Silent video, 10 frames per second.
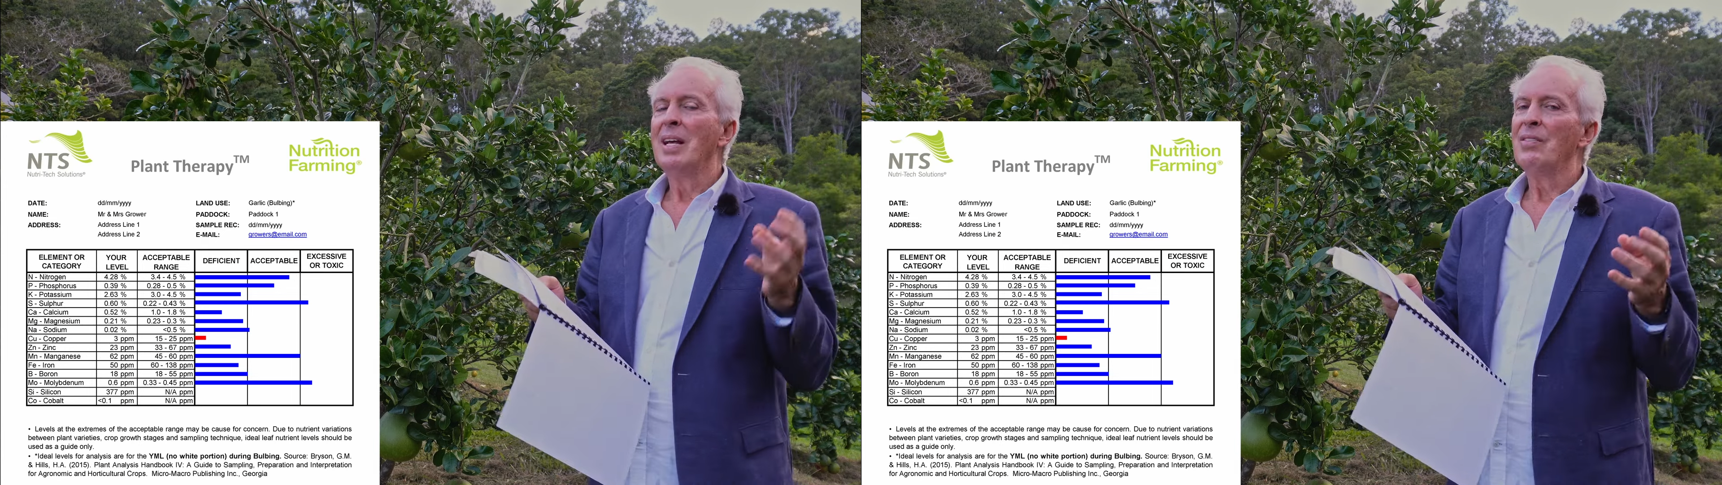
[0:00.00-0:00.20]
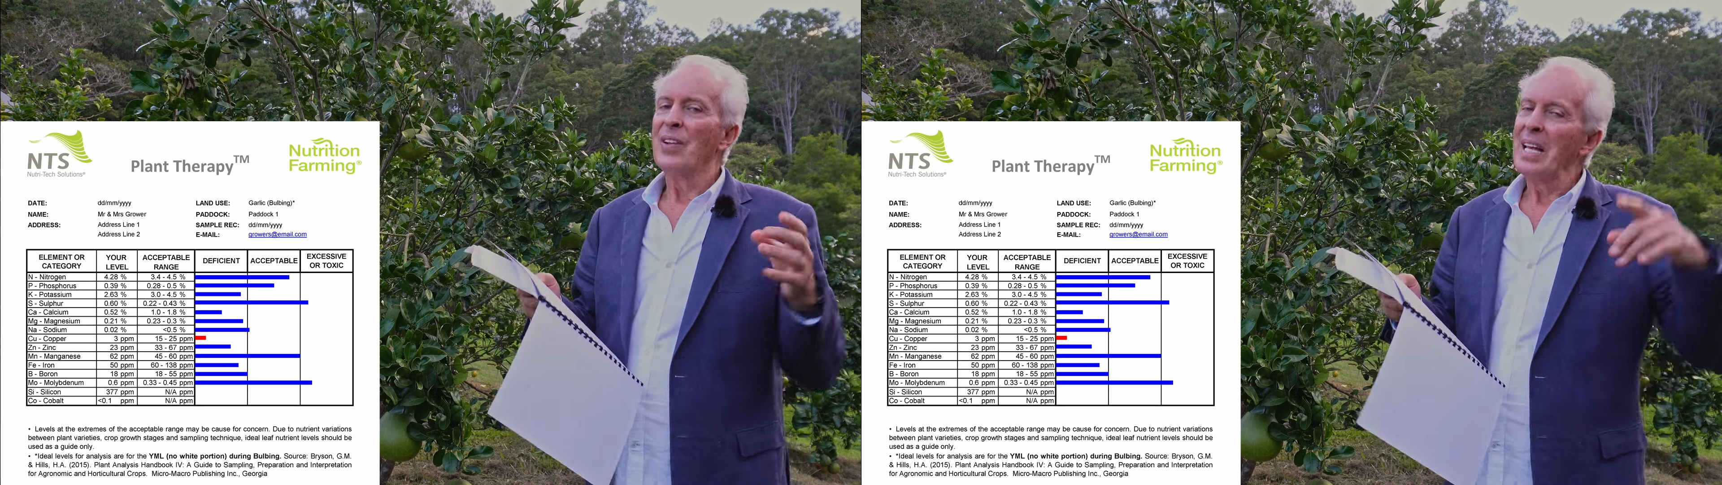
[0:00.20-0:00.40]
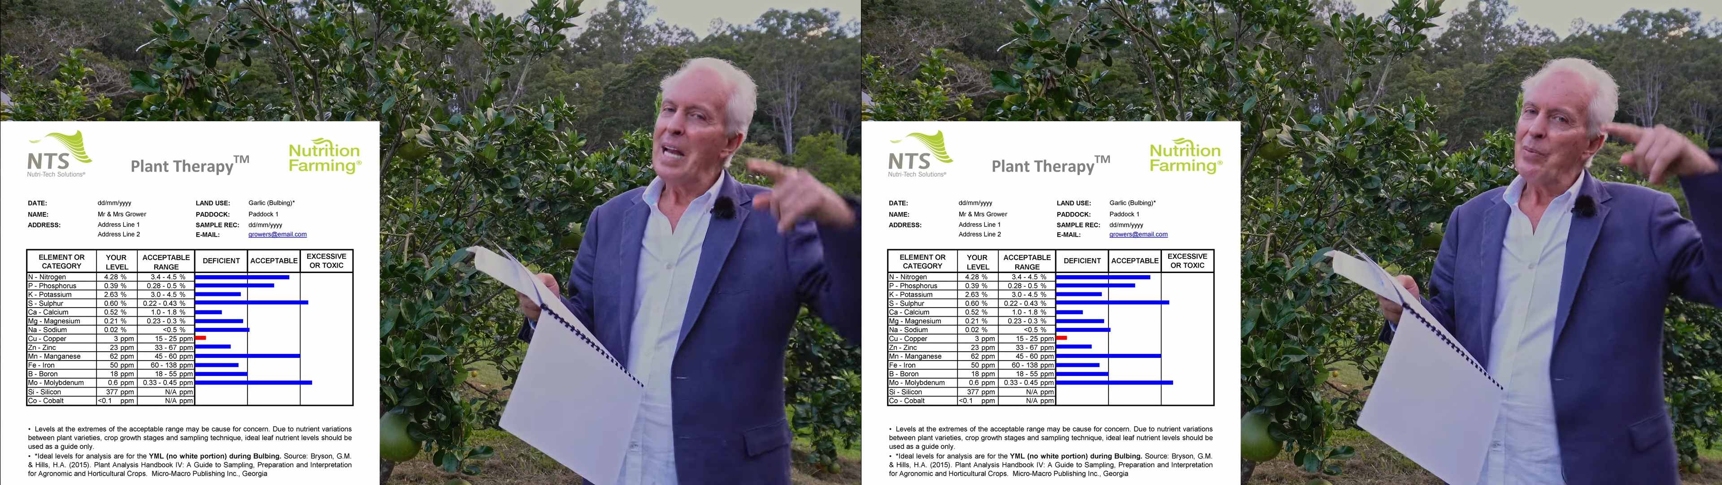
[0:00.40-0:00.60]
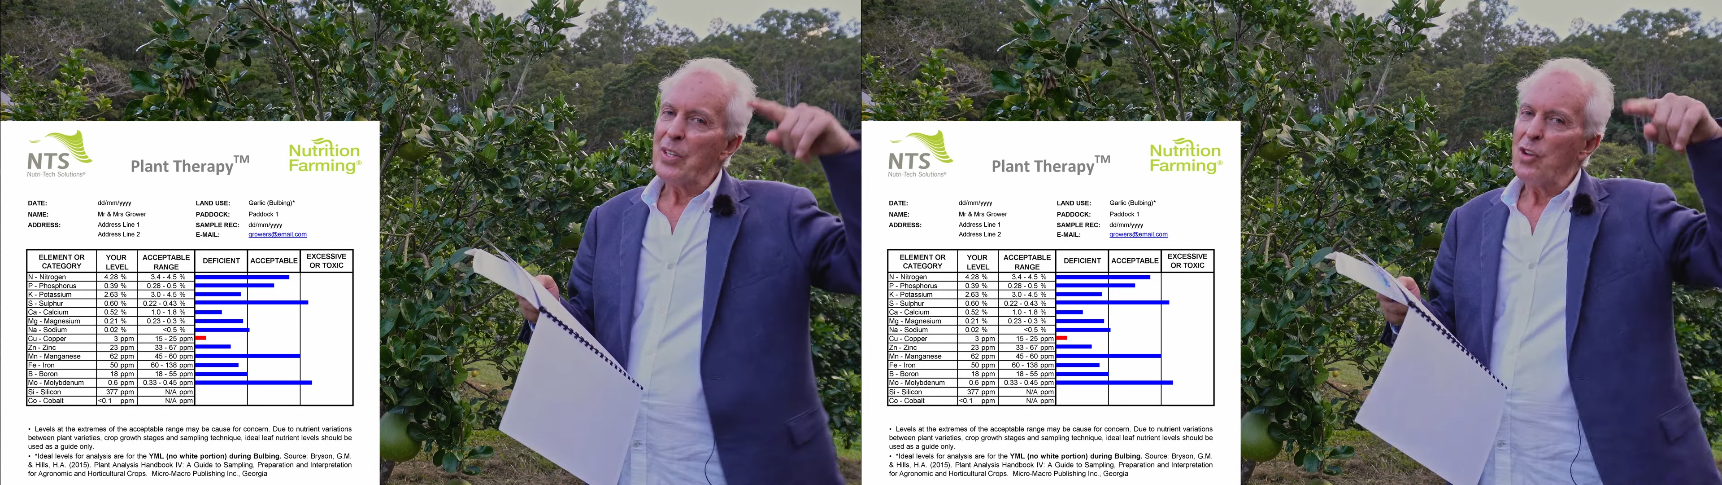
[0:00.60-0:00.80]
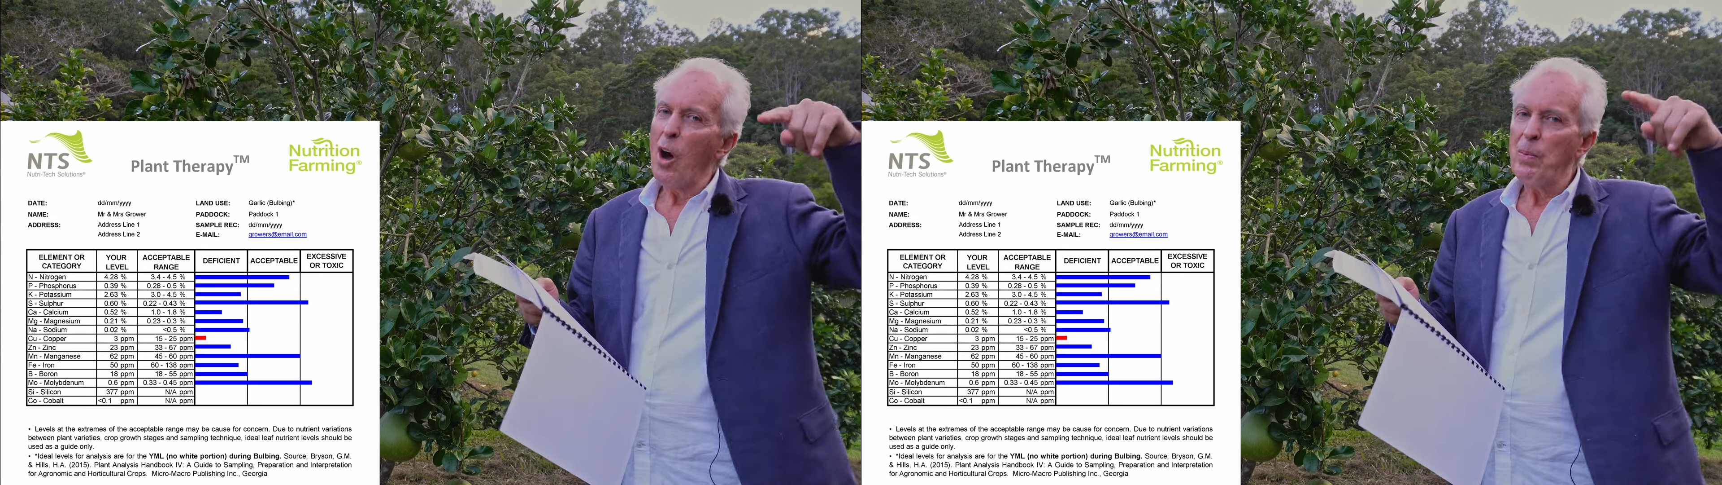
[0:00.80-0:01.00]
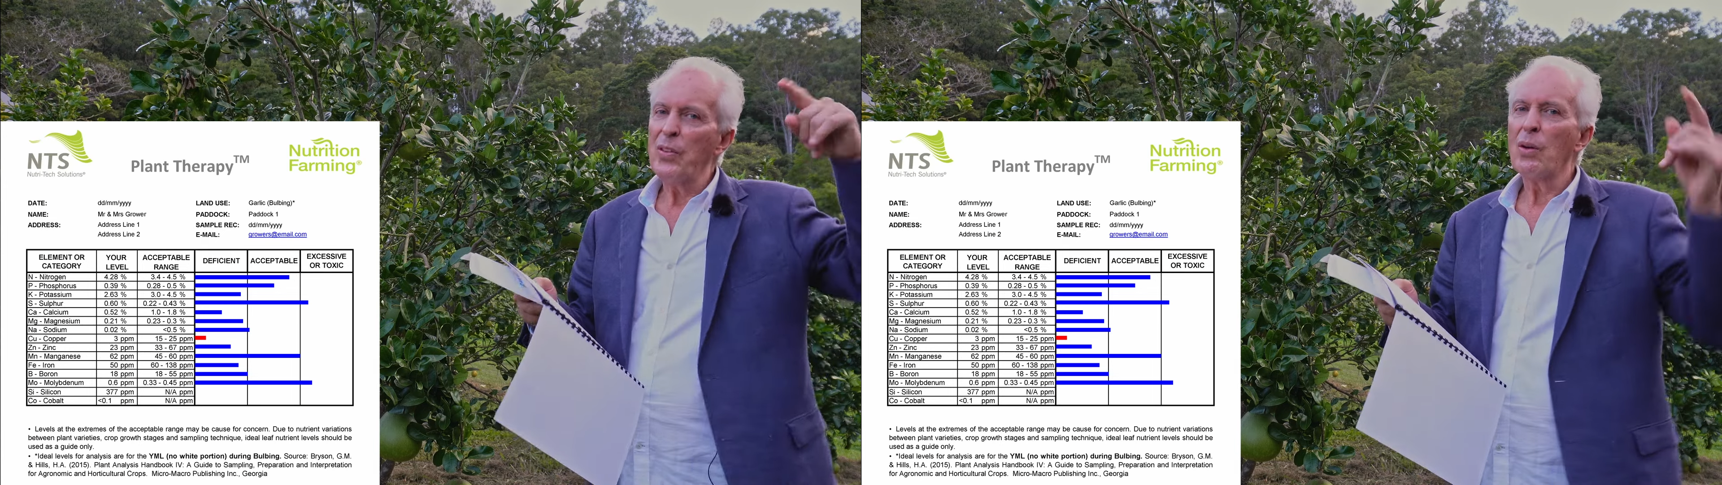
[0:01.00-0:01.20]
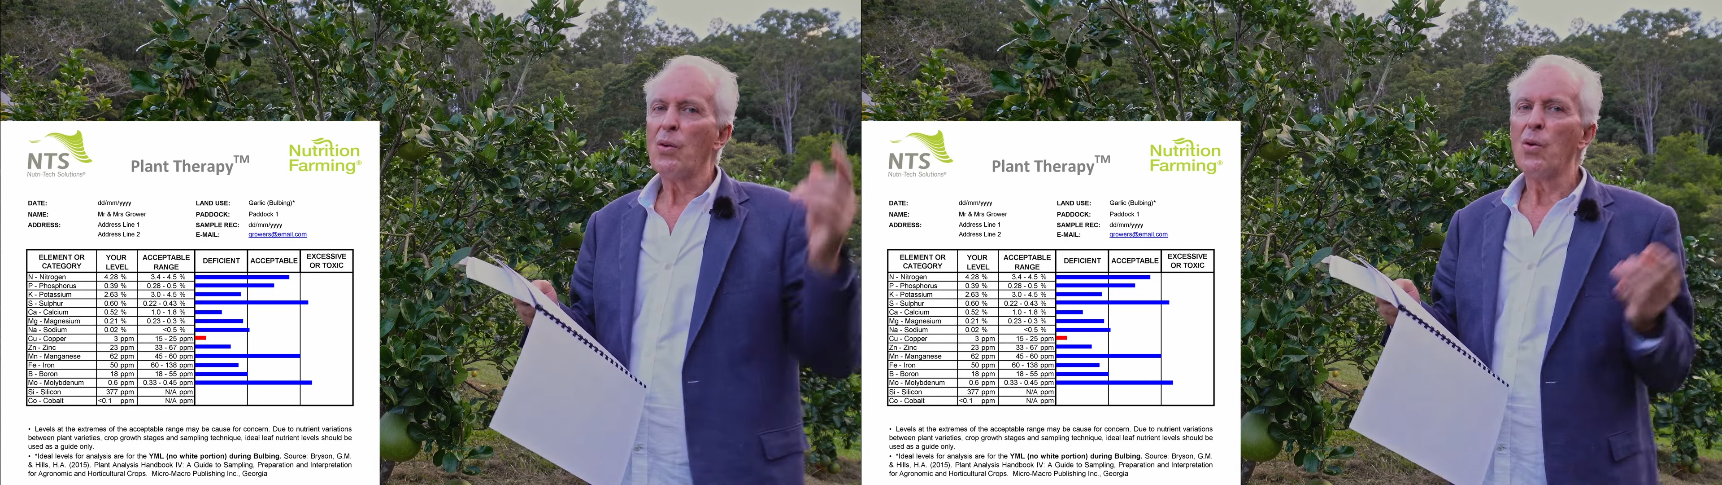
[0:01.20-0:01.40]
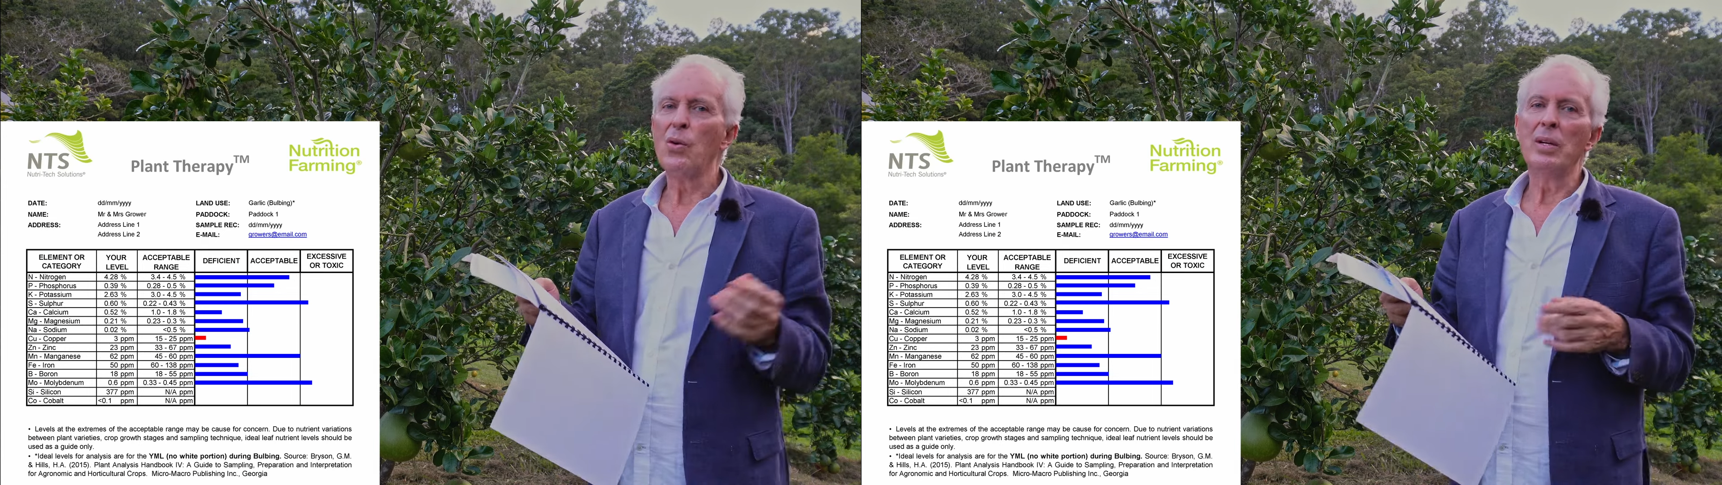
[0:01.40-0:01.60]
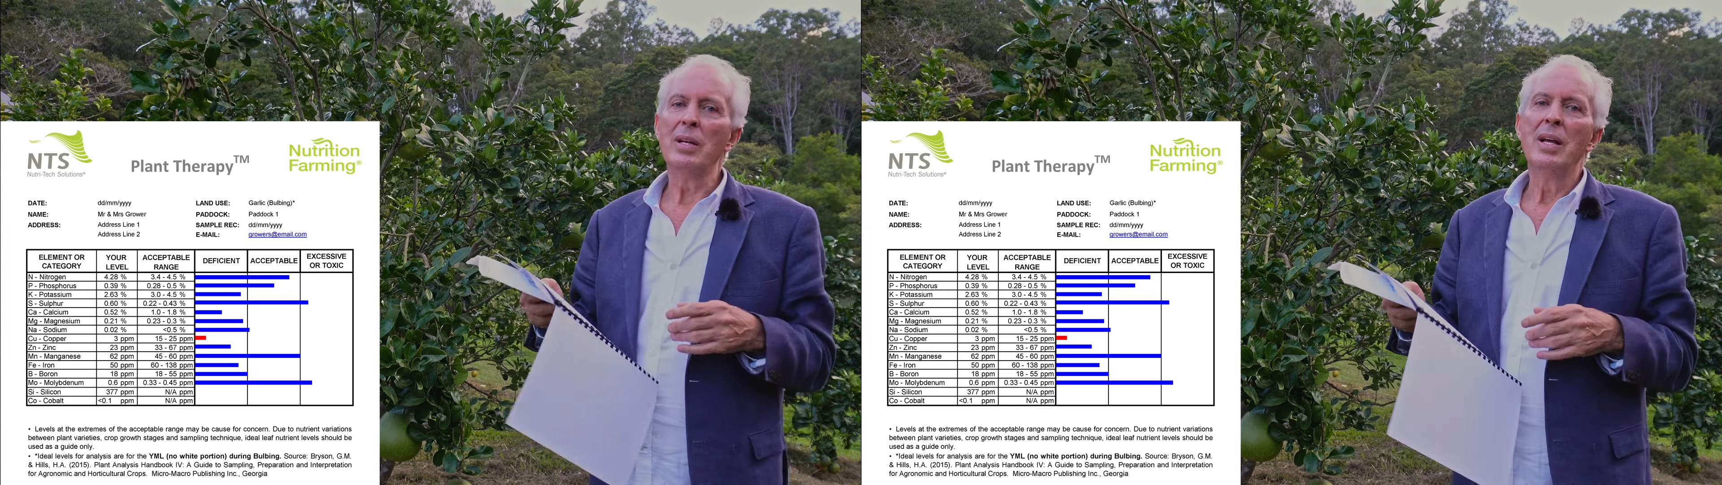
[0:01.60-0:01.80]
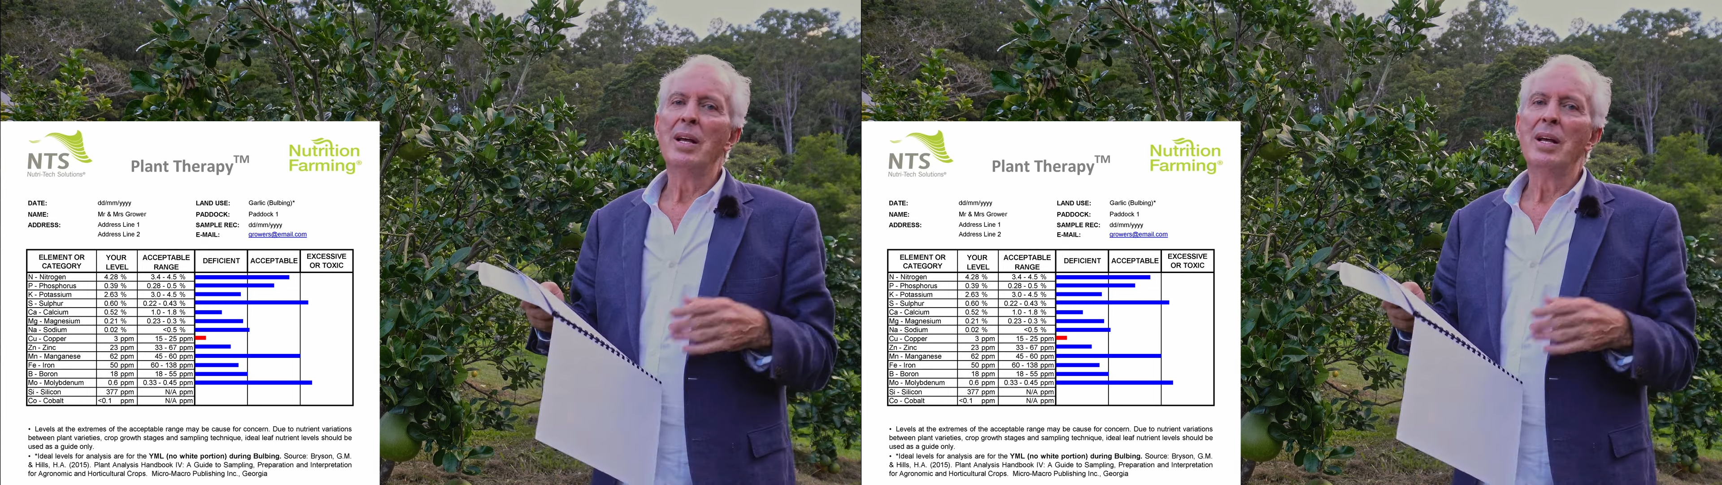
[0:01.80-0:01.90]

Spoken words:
filling up the top of the corn,